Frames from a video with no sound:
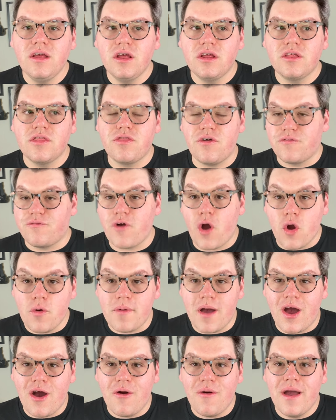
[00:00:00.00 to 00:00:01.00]
the
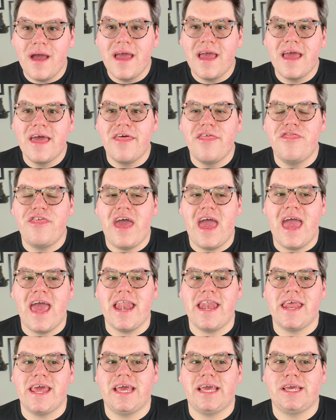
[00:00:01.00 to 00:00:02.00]
FOMO,
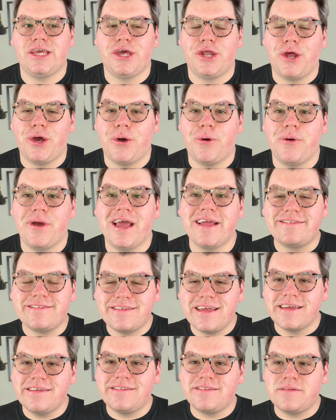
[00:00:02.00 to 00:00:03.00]
then, you know, it's
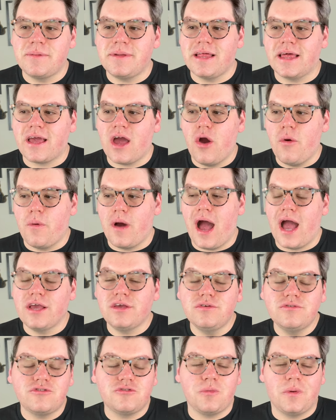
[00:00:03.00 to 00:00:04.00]
nice to be like, oh, I
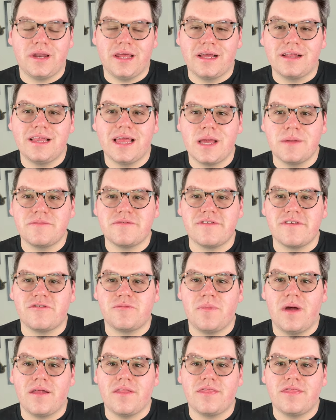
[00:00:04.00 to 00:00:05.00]
used 20 clams this
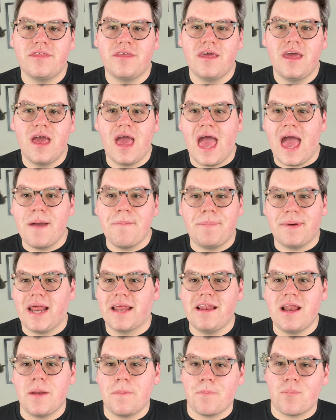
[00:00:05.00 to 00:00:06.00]
month, but I
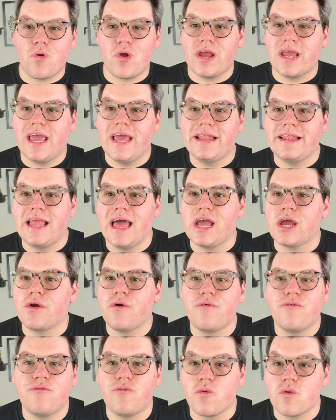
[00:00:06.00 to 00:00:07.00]
didn't bring in like
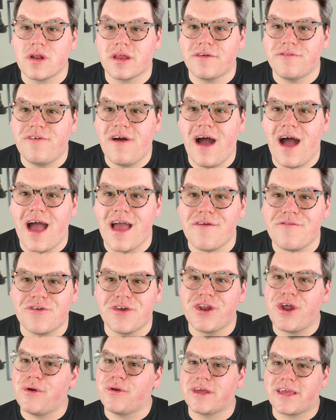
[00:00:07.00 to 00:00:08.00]
45, you
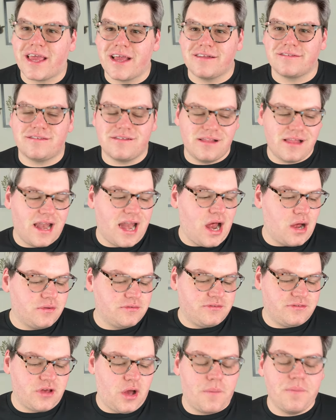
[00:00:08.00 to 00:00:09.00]
know, to cancel out.
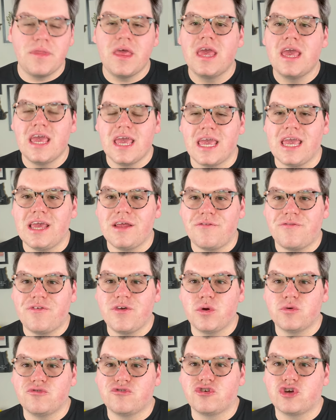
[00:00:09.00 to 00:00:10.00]
So it
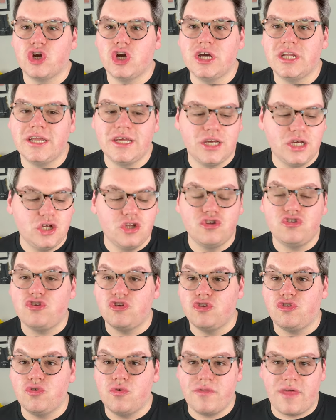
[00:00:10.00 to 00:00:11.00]
feels good to
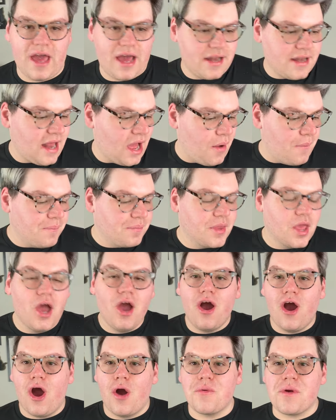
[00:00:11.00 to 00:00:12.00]
do that. Now,
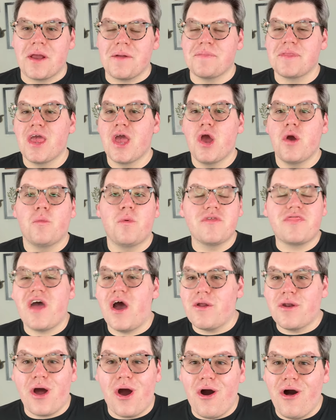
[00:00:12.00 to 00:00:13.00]
all right,
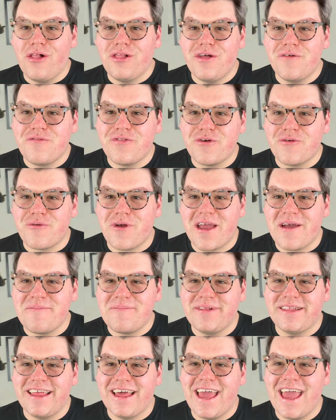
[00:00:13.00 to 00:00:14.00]
without all of the
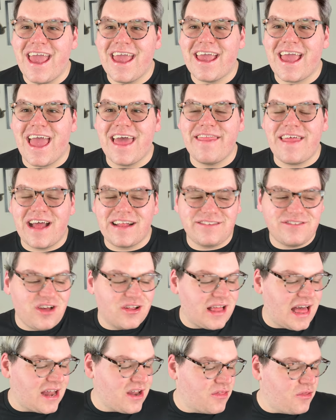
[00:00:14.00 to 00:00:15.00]
rambling and that's
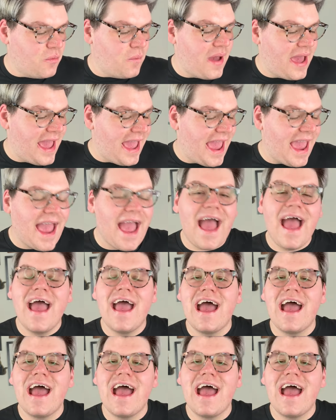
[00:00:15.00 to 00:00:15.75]
all out of the way,